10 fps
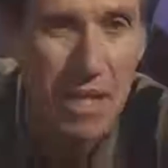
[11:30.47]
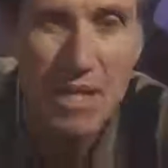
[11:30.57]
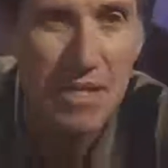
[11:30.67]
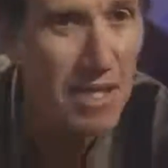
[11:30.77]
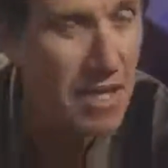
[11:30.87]

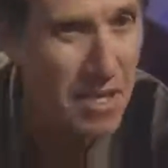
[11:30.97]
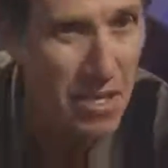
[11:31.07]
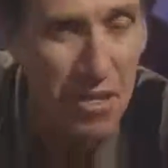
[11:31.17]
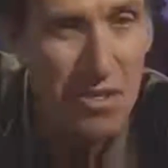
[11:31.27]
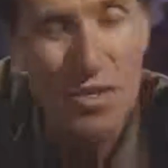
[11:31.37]
by the
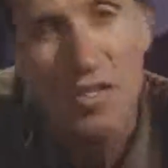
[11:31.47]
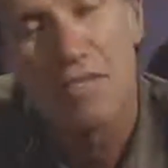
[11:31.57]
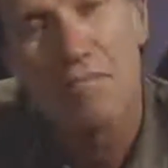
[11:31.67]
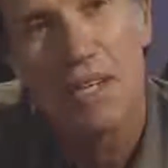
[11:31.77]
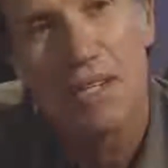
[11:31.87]

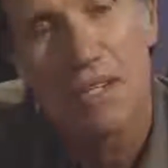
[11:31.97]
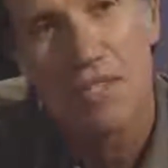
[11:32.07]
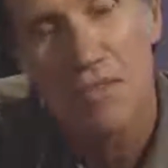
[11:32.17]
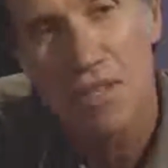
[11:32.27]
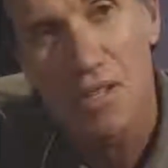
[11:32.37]
archaeologists, by the
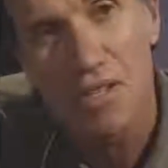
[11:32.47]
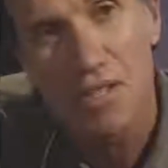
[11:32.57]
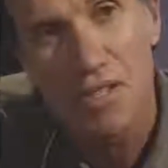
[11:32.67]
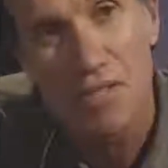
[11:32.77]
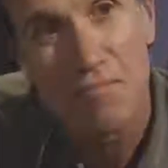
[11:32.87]

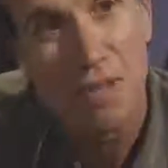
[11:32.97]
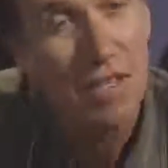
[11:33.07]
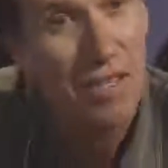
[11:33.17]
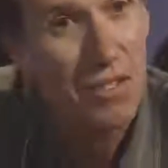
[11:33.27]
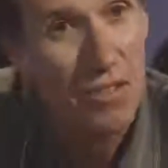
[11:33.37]
Egyptologists, by
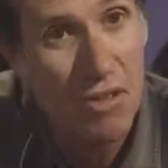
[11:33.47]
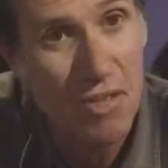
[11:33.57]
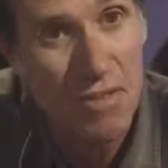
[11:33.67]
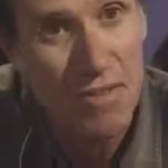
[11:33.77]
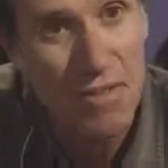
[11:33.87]
the
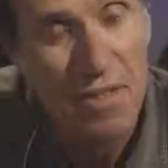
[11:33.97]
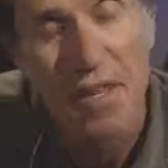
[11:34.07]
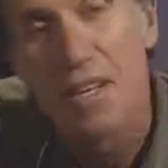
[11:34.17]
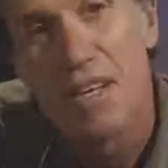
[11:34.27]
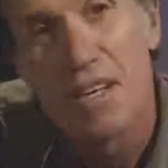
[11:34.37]
historians,
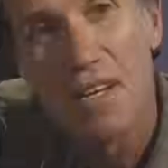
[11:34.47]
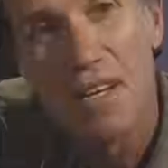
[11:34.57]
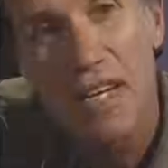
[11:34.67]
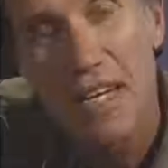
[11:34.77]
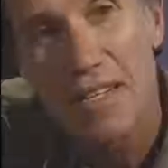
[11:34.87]

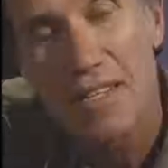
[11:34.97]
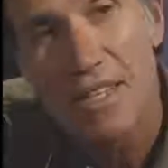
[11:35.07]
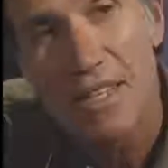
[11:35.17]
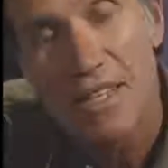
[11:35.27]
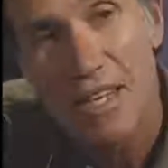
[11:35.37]
and
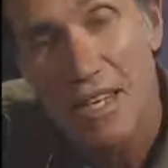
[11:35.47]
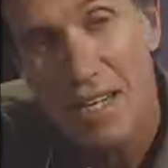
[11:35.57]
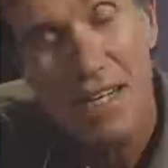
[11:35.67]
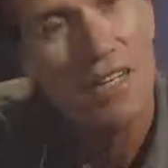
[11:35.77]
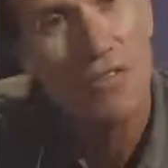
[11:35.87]
they
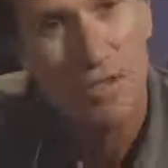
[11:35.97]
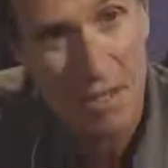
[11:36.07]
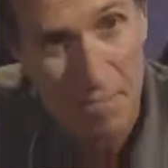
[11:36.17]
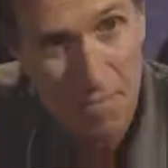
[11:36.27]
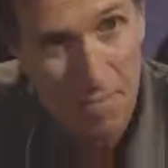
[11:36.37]
cling to
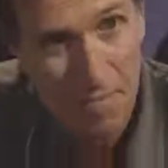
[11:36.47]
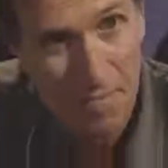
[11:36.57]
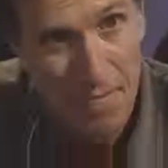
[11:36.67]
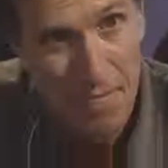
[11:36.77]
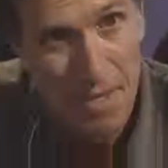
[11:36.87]
them.
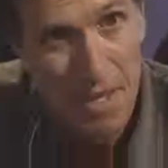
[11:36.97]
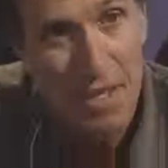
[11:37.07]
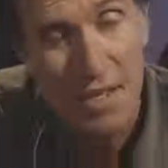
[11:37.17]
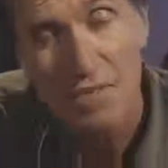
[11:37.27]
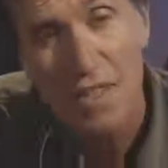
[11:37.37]

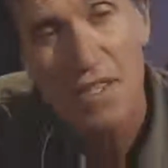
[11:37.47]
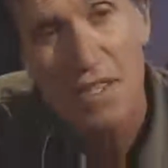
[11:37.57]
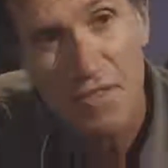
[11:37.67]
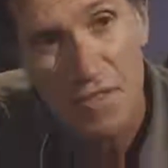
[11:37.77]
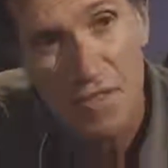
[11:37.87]
It is very
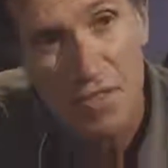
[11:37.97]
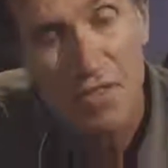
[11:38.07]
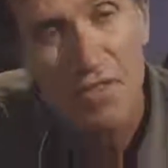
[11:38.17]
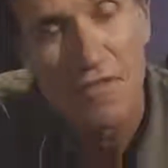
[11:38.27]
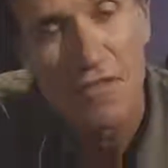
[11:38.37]

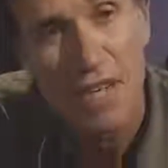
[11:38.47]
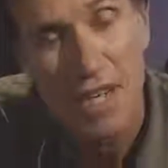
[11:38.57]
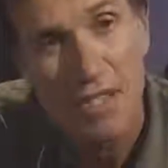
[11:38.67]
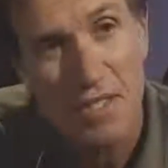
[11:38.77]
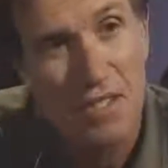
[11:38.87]
difficult for
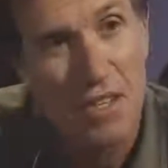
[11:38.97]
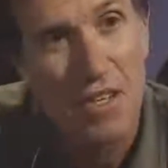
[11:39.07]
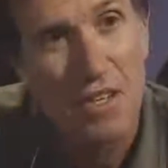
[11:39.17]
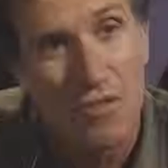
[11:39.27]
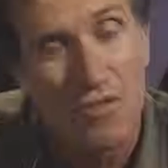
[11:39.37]
us
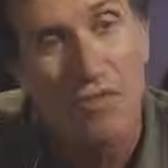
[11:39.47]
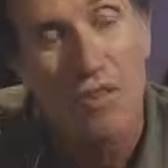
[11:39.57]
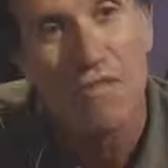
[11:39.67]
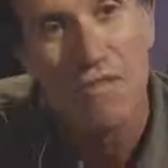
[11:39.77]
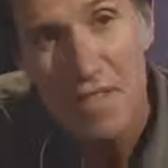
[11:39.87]
to
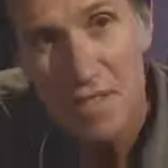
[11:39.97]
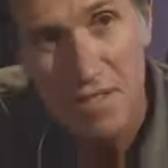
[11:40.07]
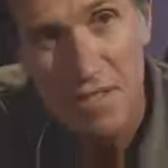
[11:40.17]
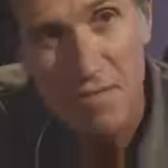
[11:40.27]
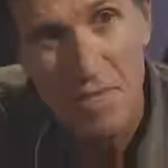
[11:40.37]

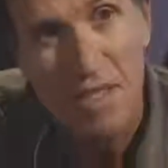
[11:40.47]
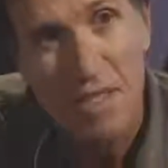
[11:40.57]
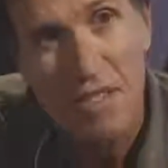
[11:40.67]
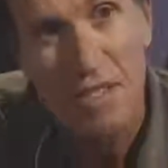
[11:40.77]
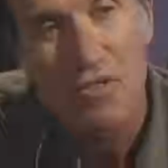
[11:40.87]
convince them
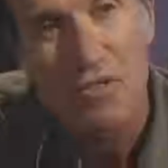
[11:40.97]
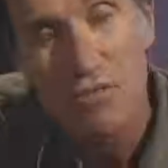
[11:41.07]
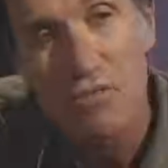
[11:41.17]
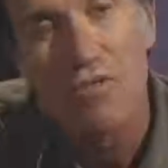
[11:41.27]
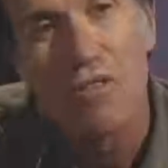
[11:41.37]
that the
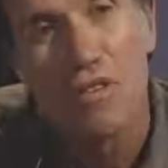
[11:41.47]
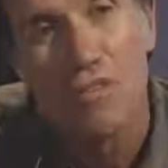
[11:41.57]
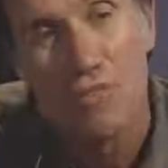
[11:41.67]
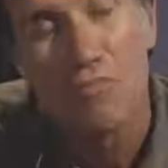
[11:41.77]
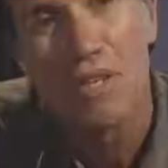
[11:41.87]
route
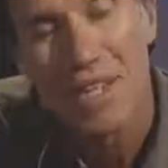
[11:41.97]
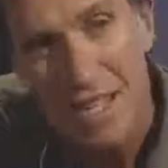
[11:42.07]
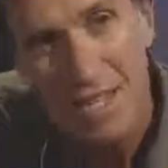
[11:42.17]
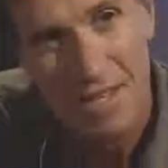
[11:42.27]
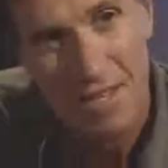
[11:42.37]
to
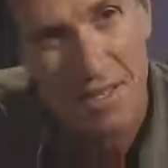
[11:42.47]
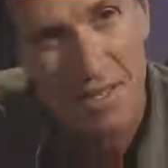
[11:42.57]
break